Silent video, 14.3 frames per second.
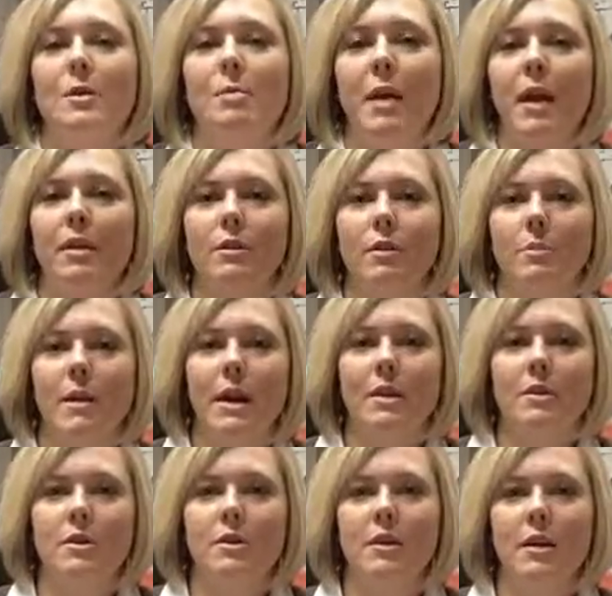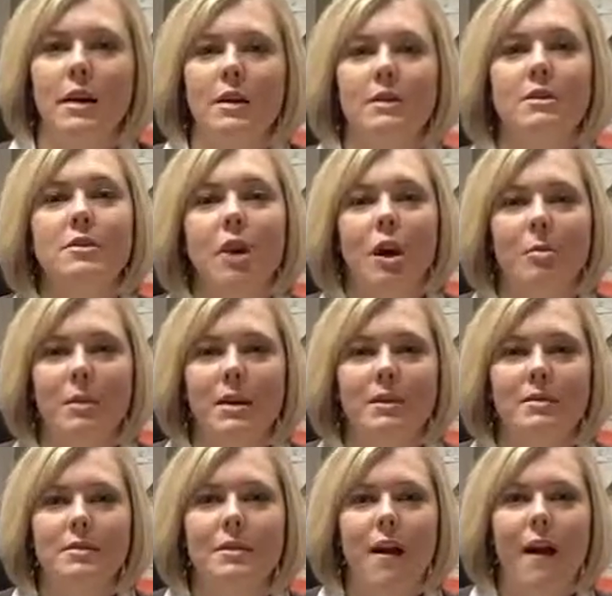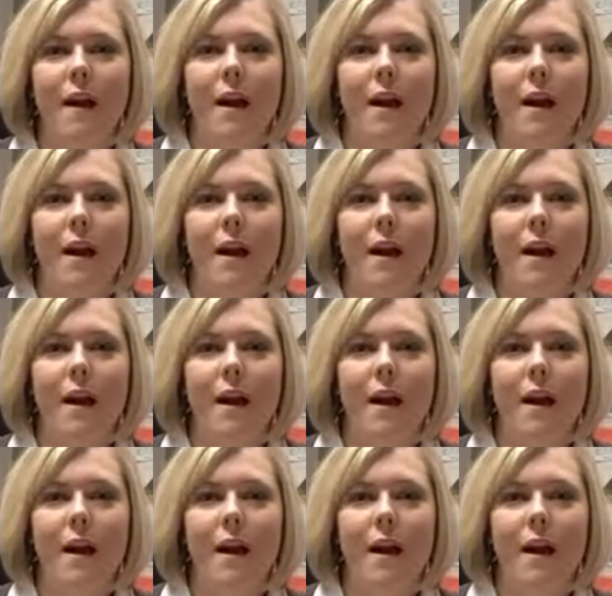to pay the remainder in installments.